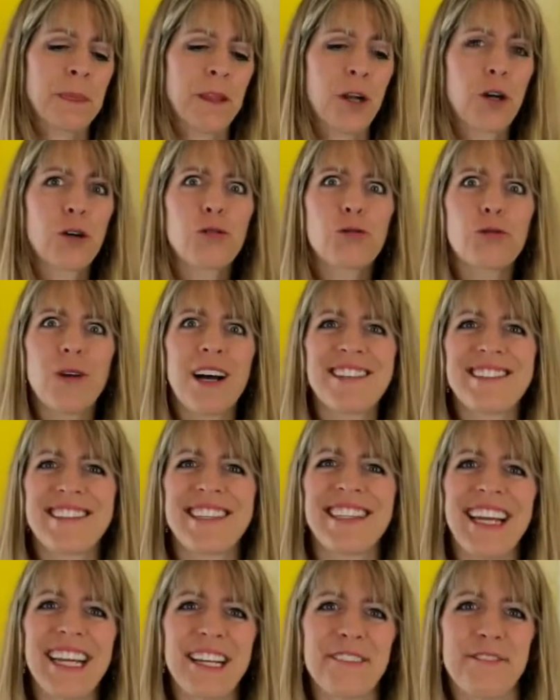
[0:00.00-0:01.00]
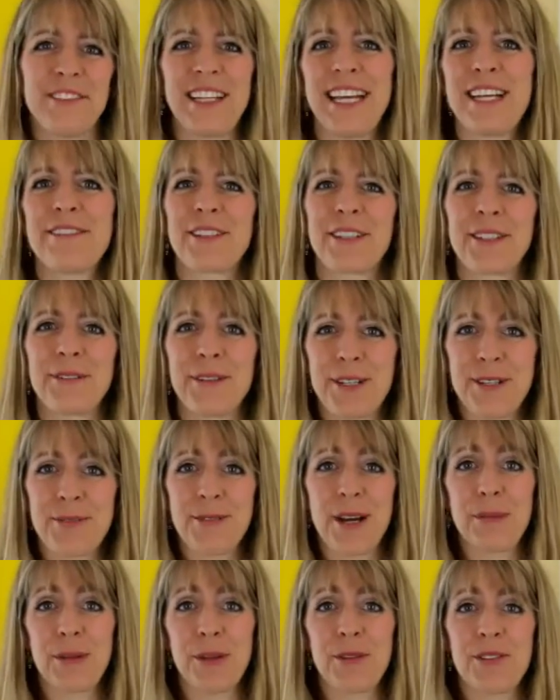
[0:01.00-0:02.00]
crust-like flavor, which is
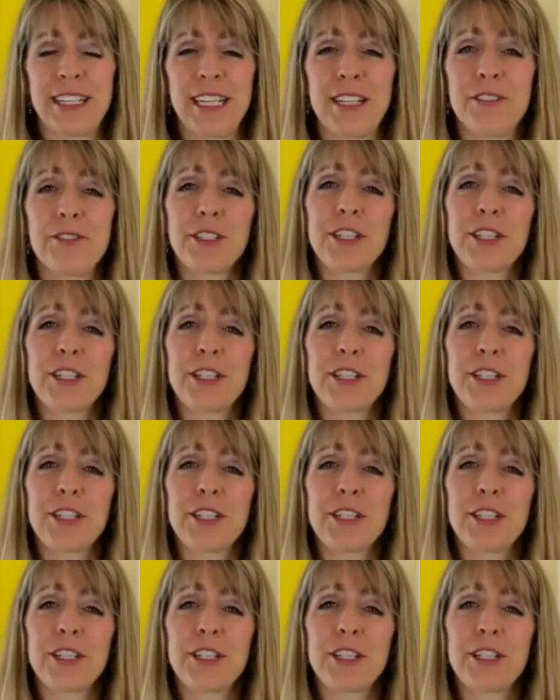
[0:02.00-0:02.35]
why I'm using it.